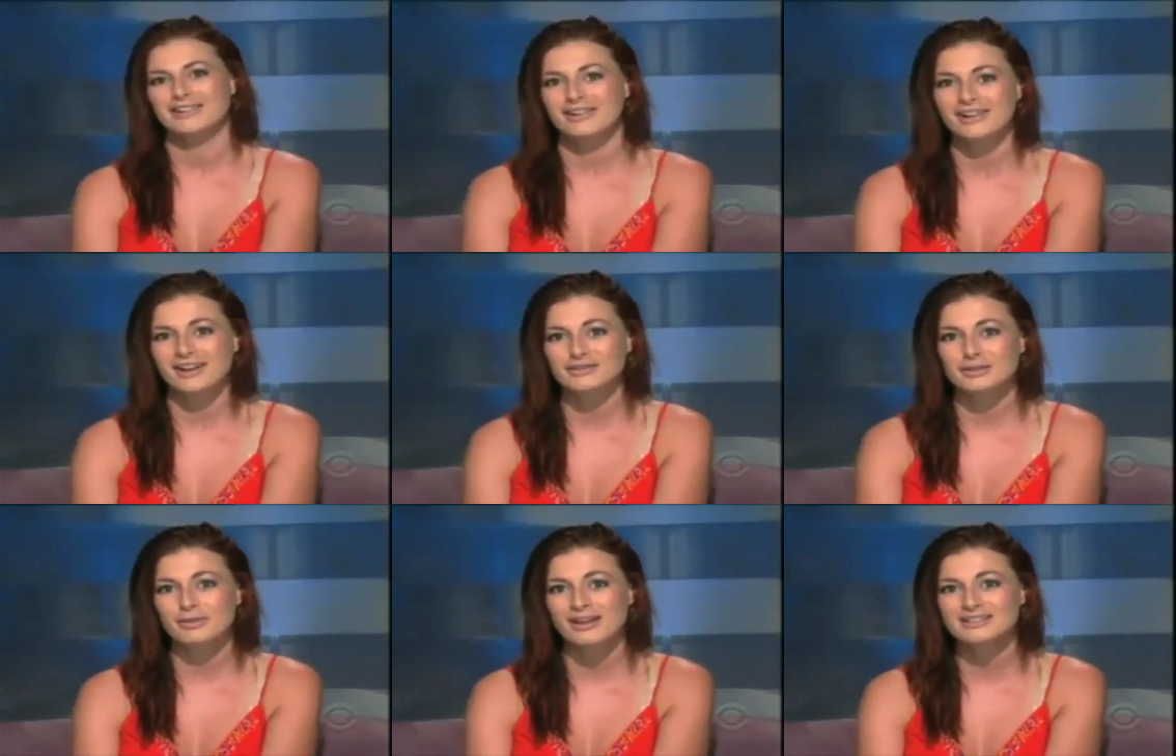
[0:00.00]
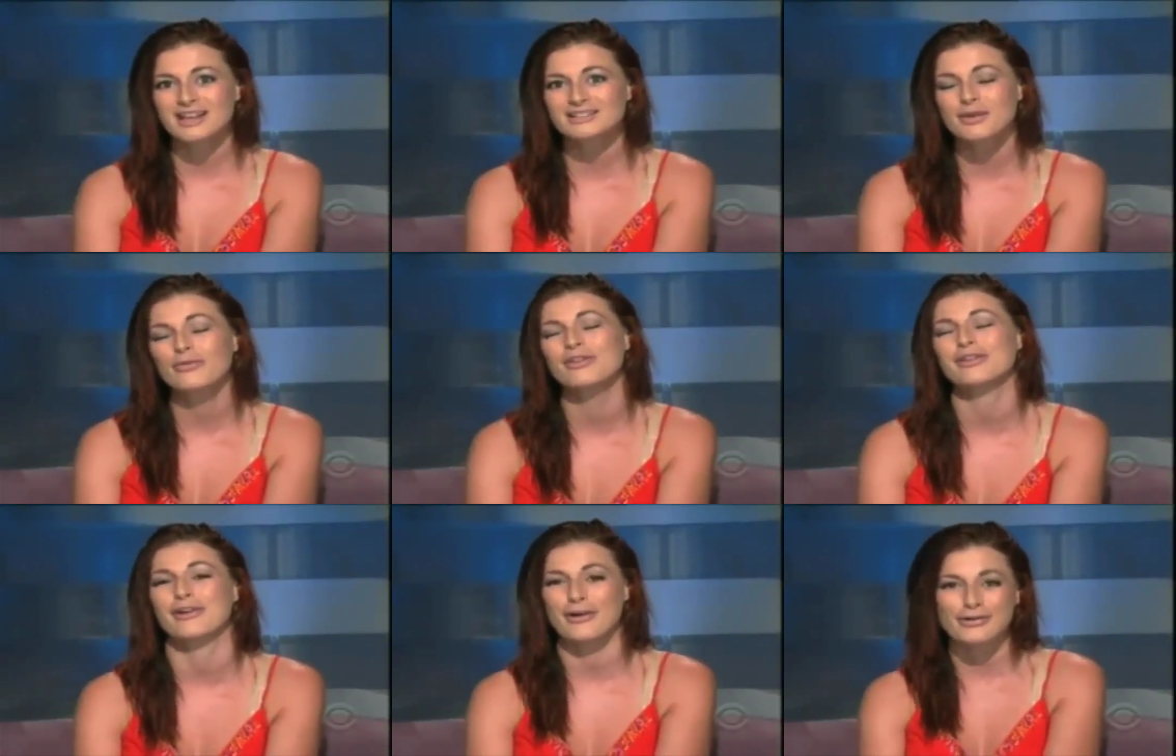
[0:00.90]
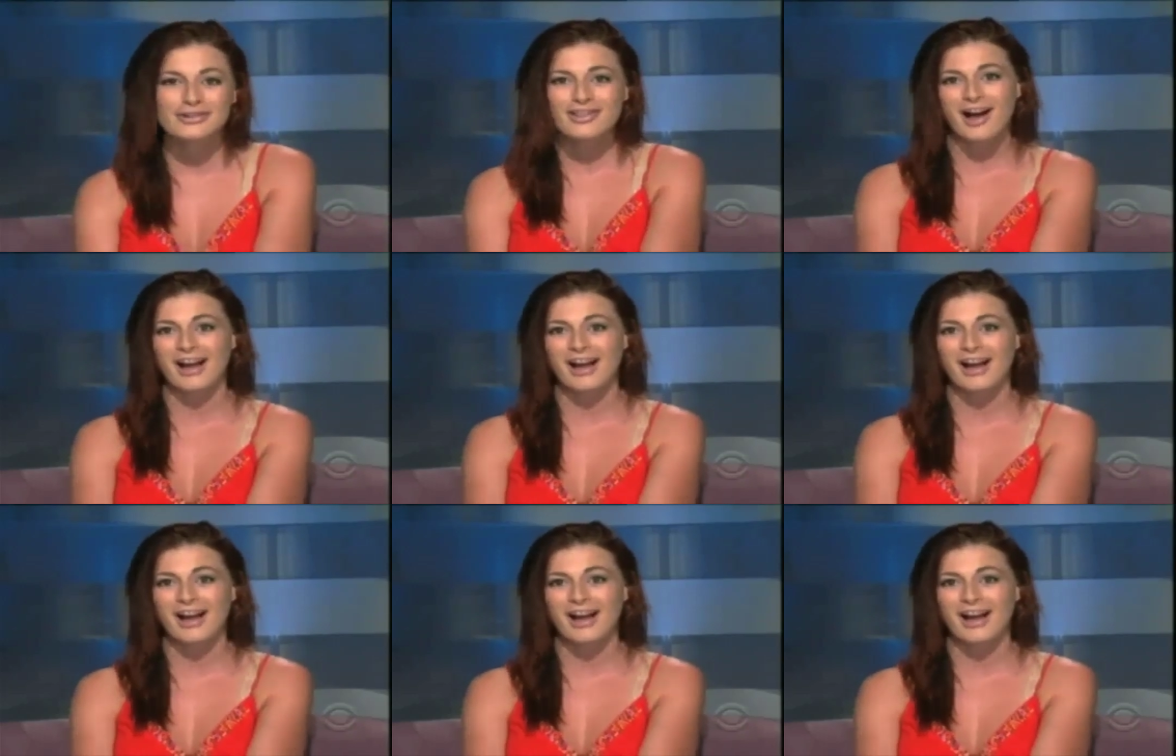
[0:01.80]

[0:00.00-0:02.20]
and you're gonna have to replace us with your own